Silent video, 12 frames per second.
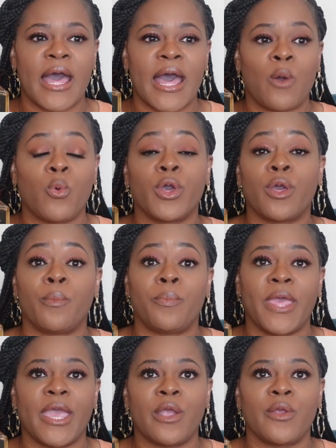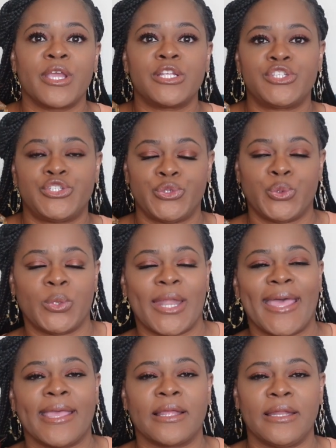I will compare it to
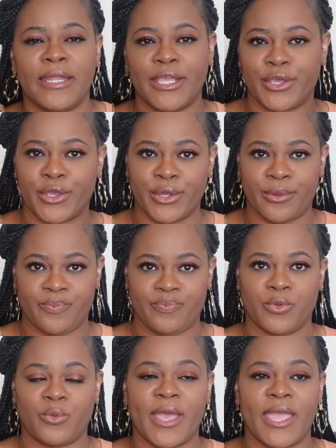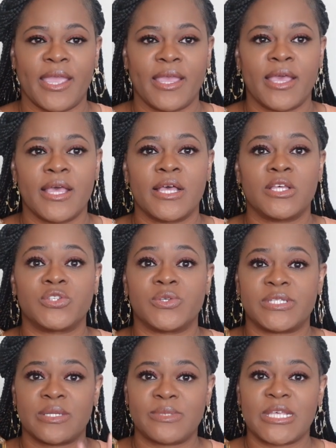like liquor, right? So
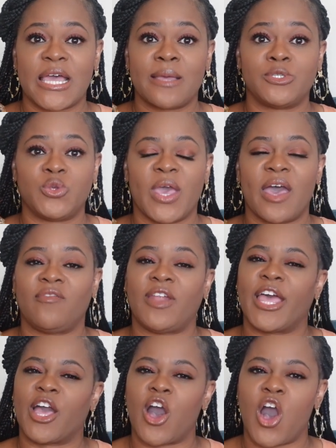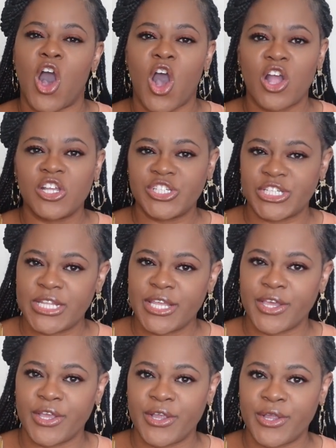sometimes you have like a harsh
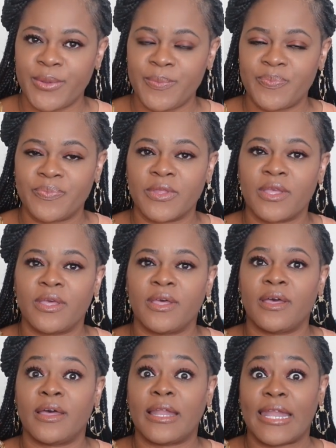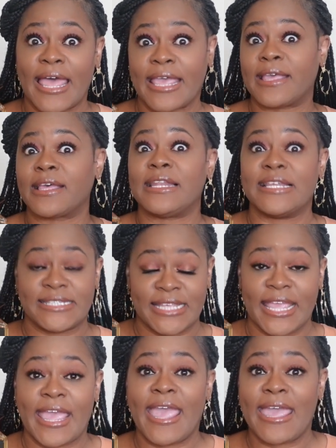liquor, like let's
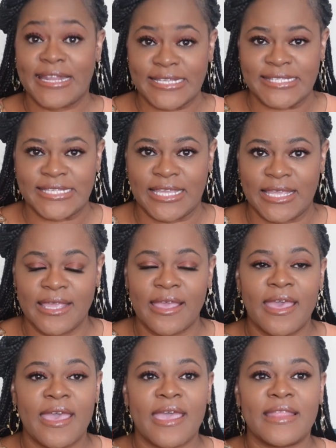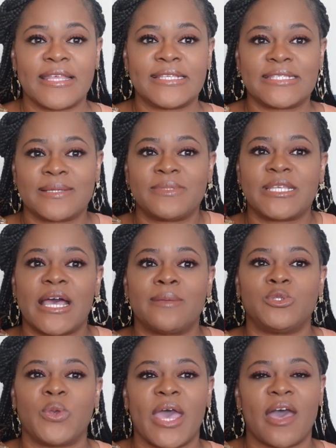say a Hennessy, and then
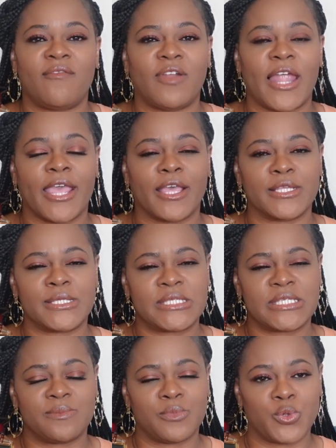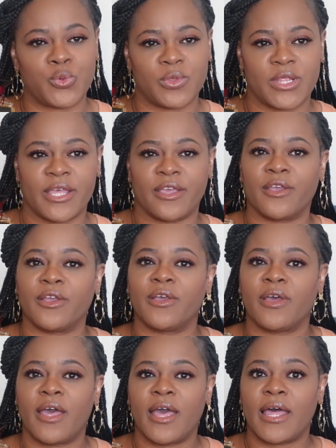sometimes you have like a smooth liquor,
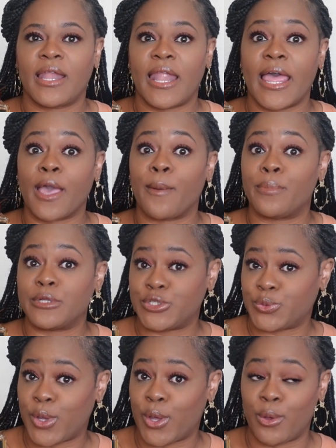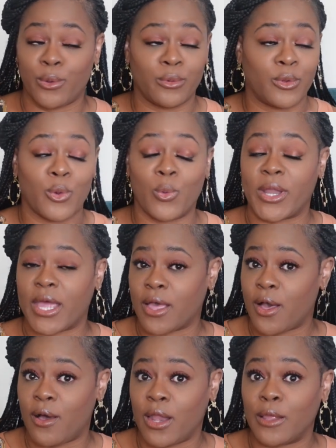like a Patron or what I
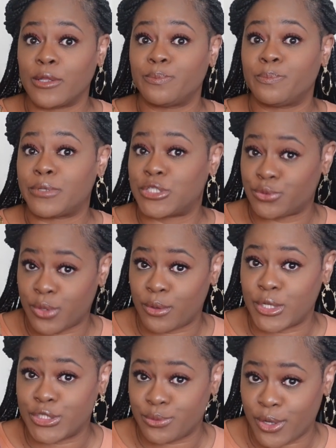call it, Tron.